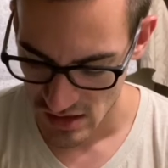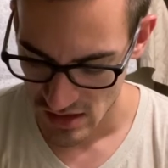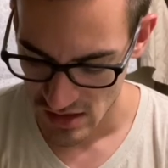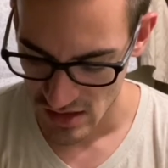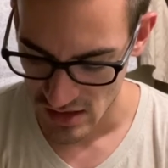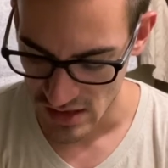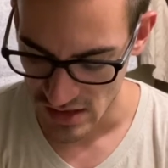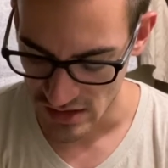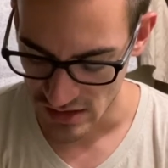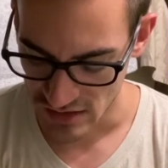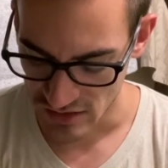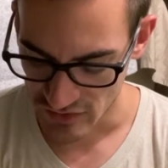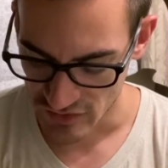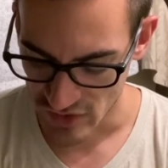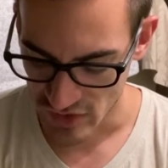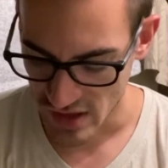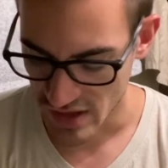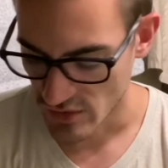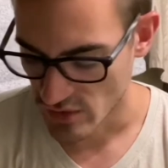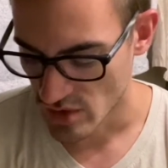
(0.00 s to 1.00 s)
And then I
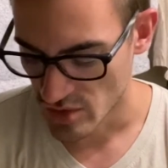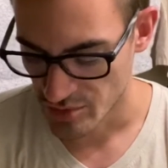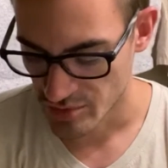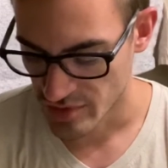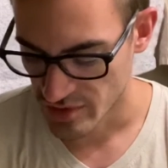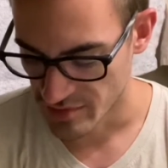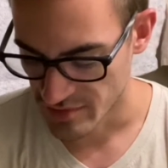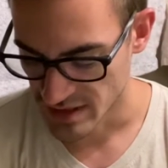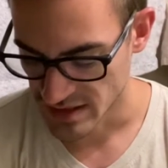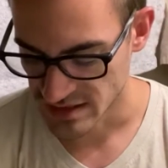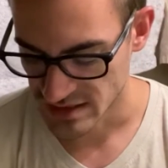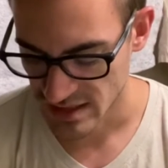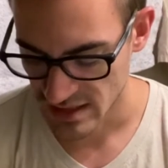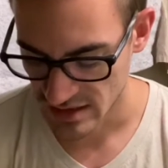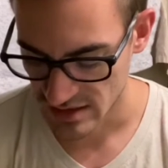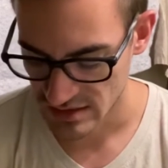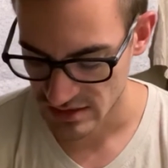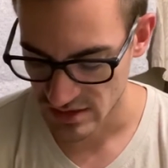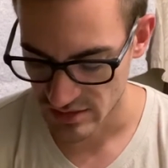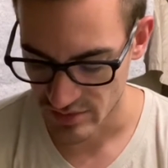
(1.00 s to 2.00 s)
wrote, I won't put my
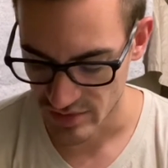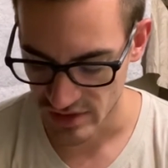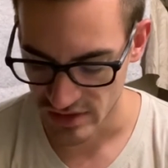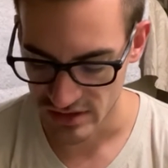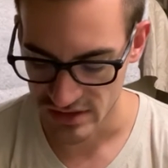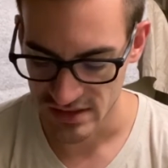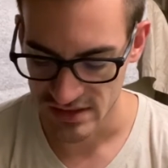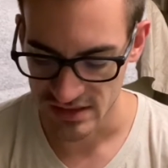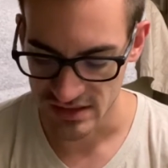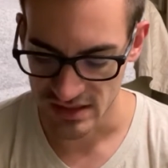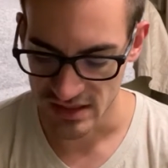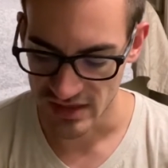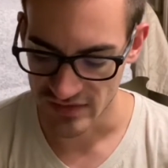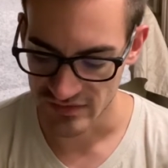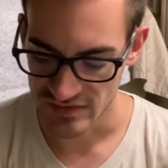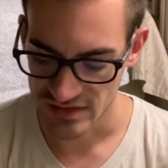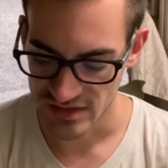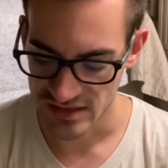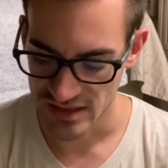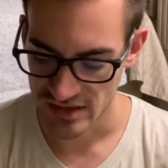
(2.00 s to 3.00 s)
talents, abilities, and
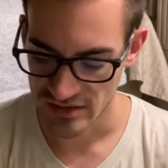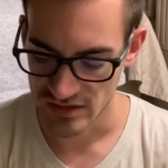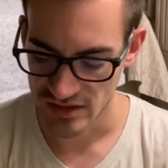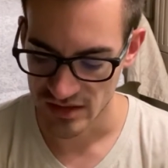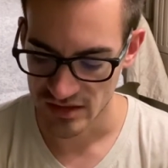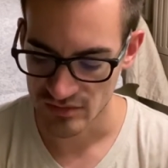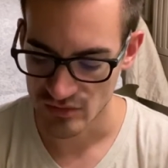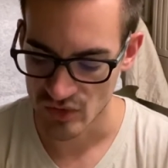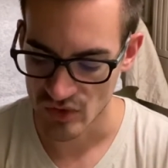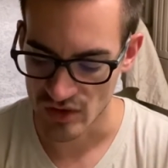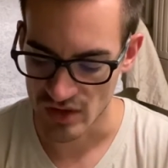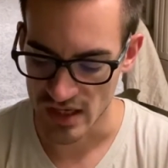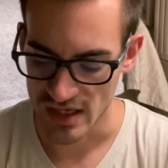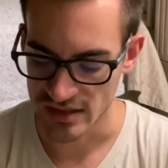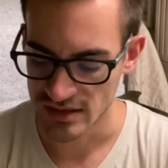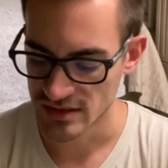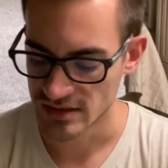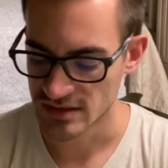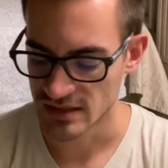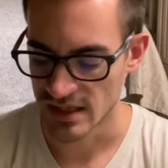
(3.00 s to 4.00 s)
gifts down anymore. I
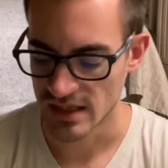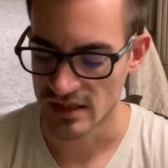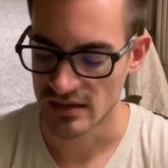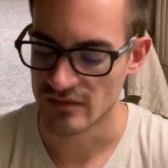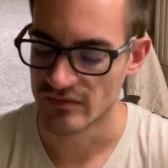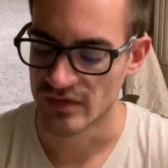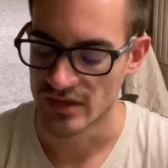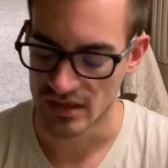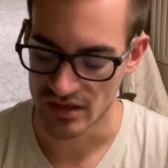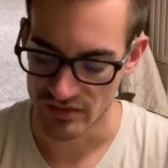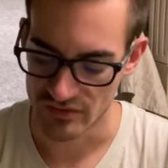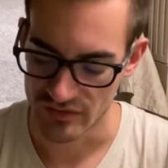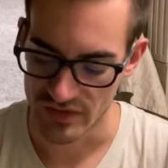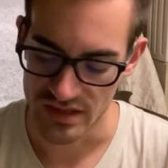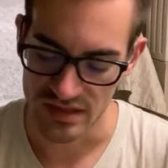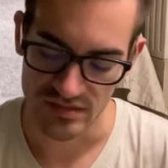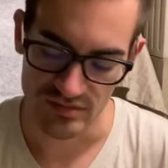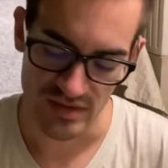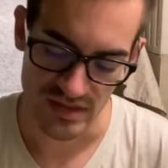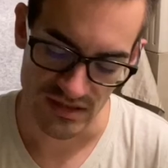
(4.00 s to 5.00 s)
need to elevate and
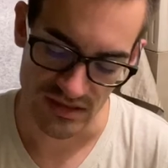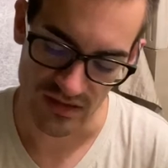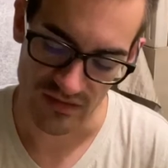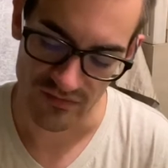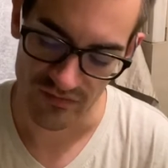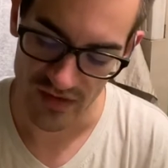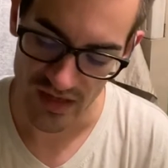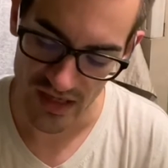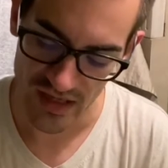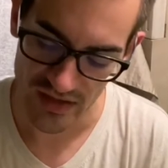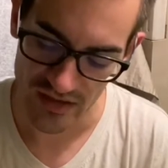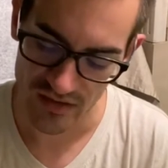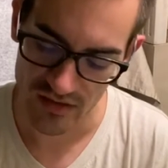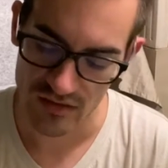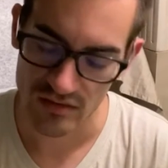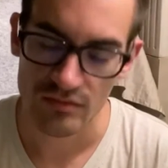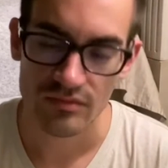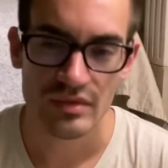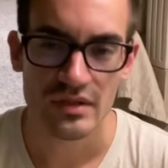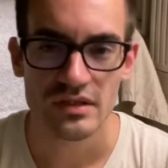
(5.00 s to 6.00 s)
raise myself
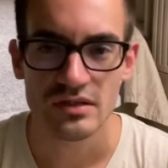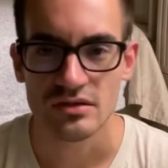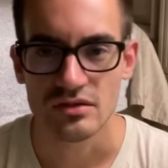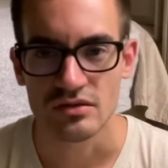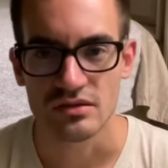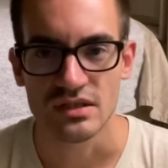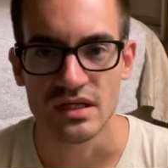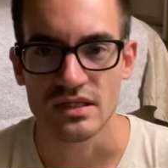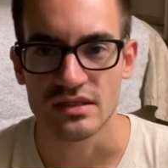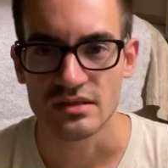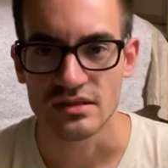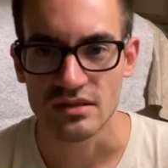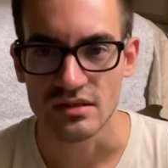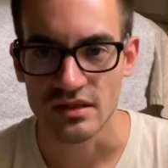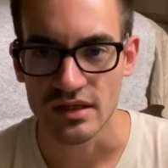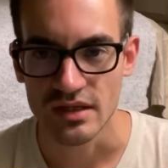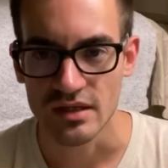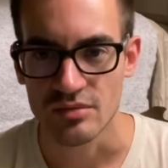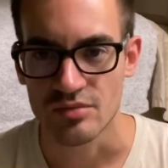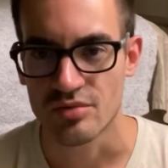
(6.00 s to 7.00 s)
higher. But, you know, not in a,
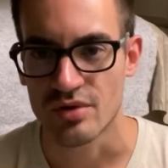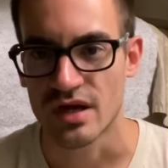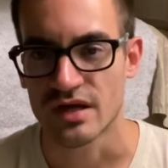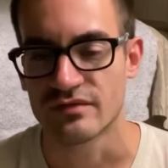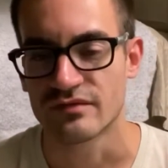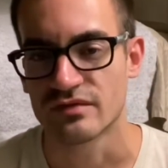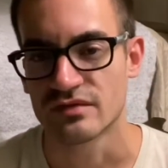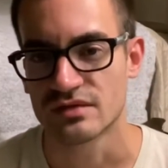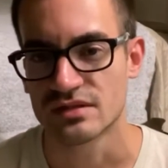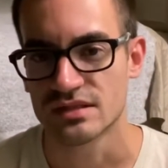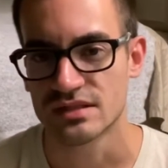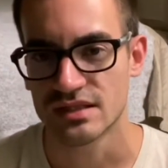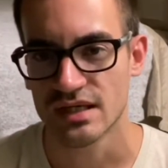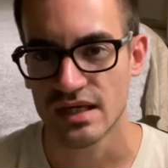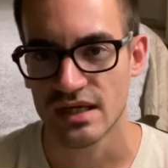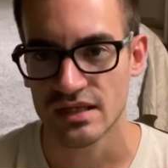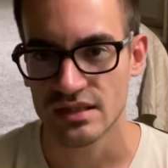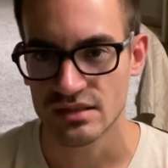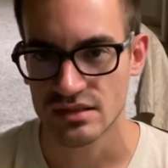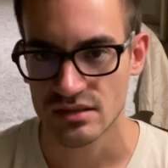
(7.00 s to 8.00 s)
like a prideful
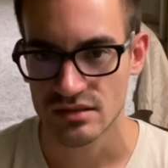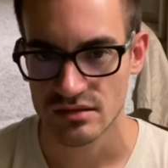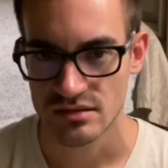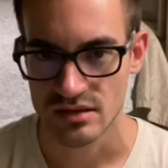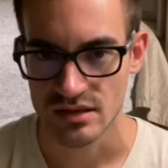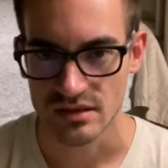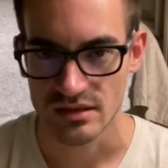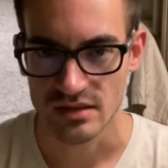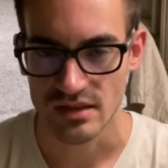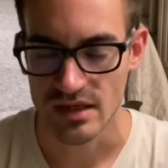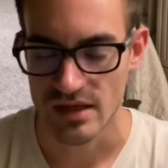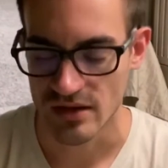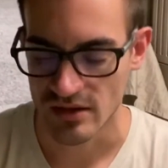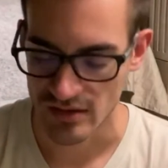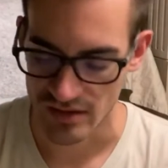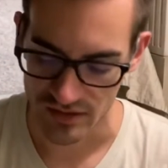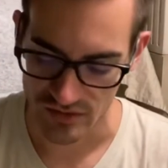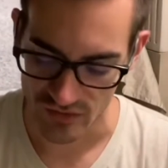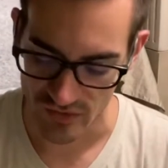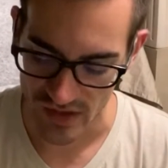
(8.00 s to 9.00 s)
state, not in an
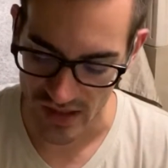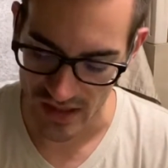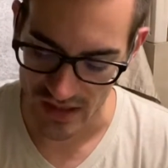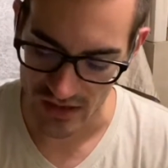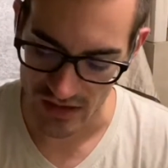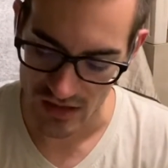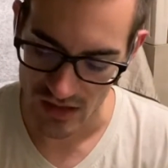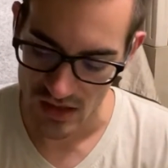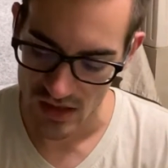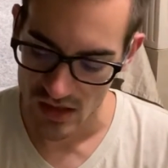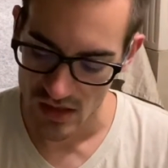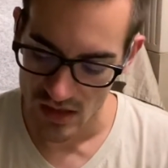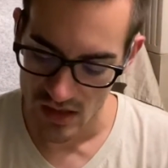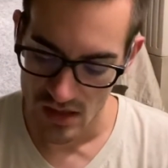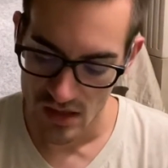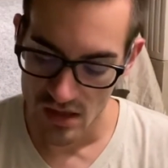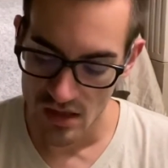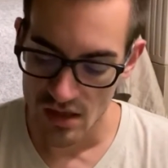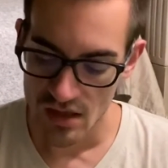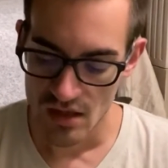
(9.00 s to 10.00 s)
arrogant way.
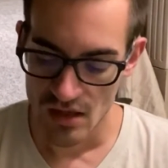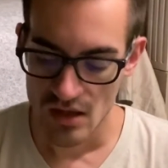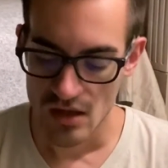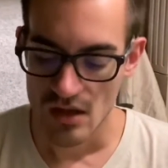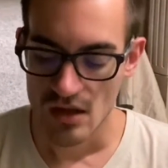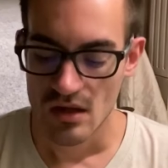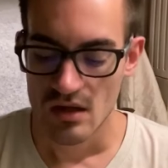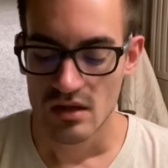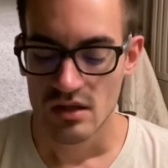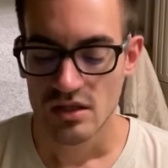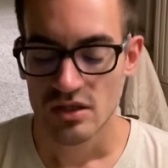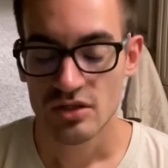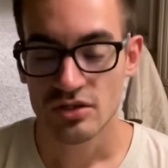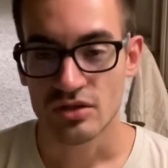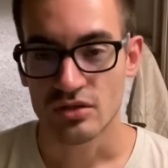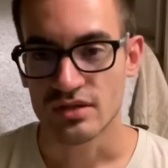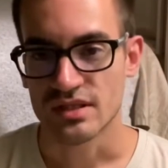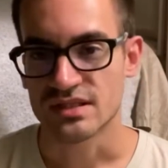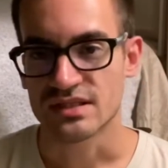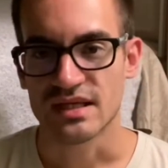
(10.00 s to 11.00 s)

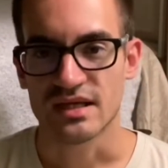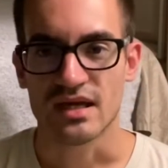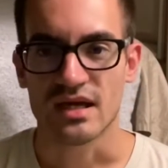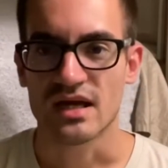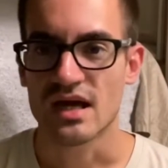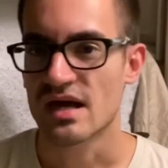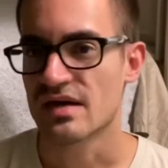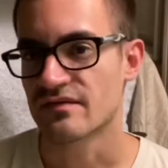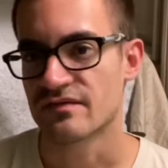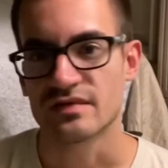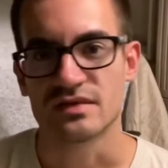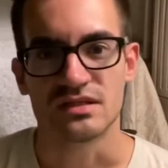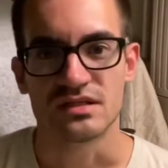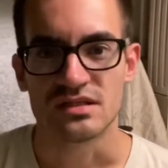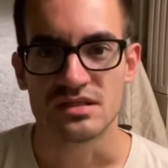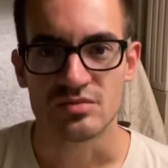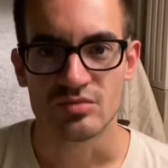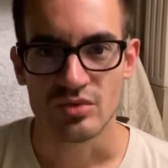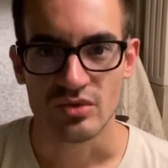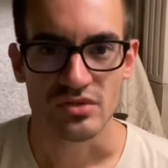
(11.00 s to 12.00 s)
That's like a
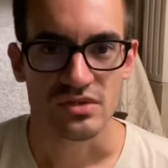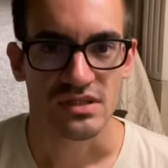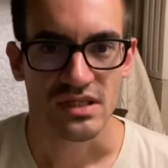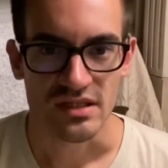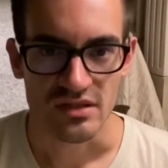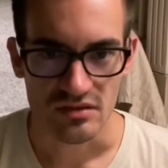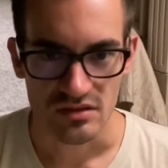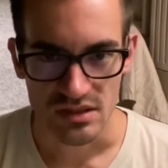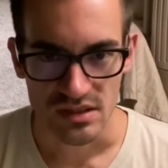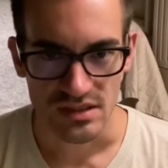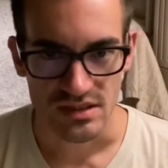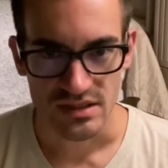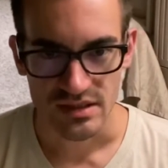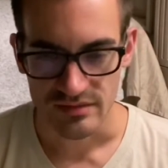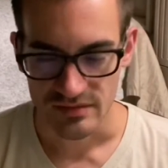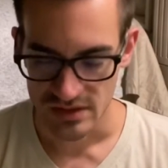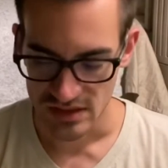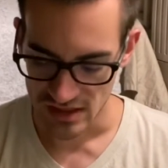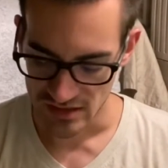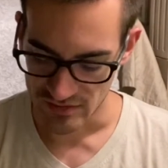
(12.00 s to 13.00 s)
confidence boost that you need
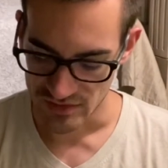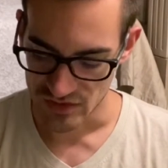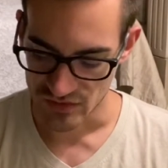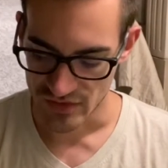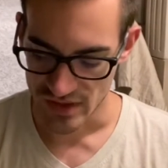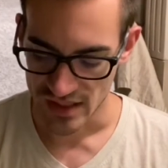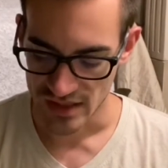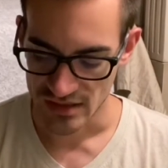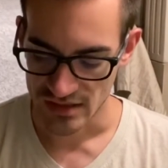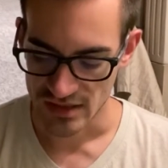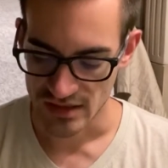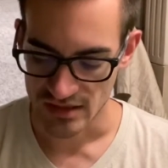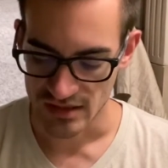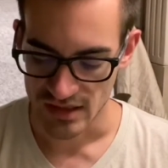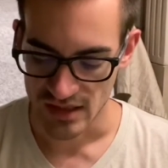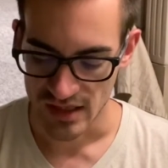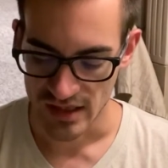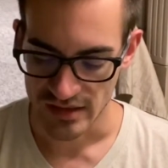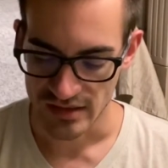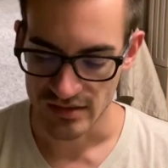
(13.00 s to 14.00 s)
sometimes, right? And
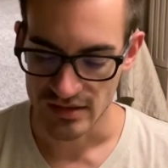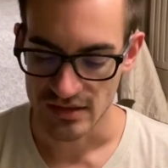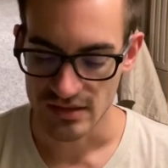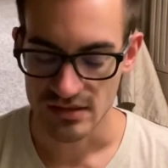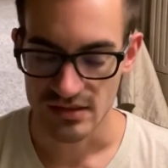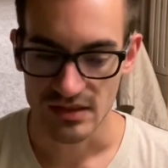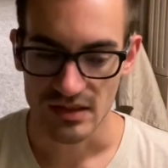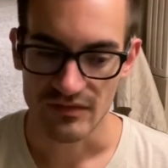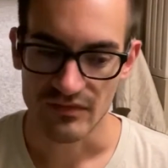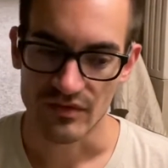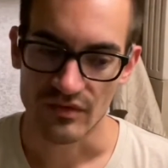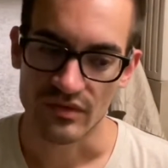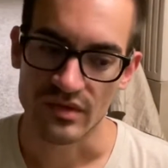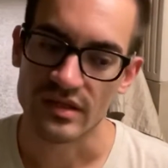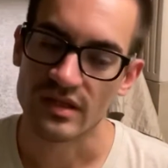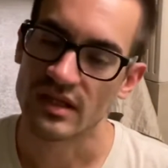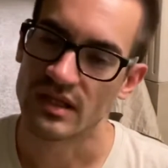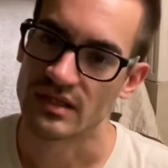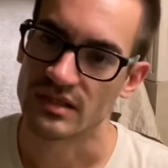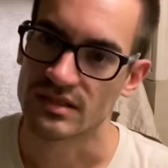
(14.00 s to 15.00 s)
I did suffer with a
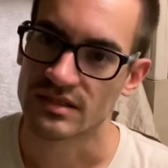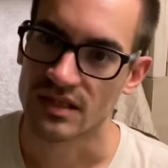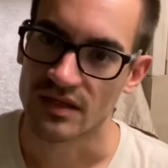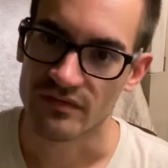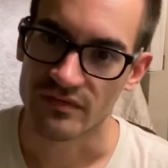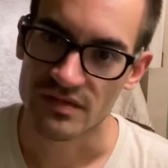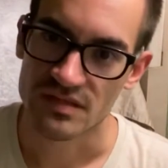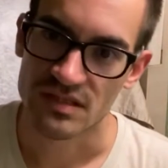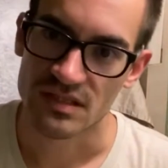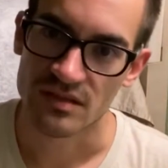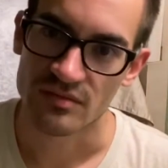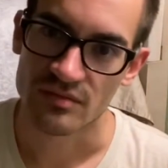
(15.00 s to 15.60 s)
lot of self-esteem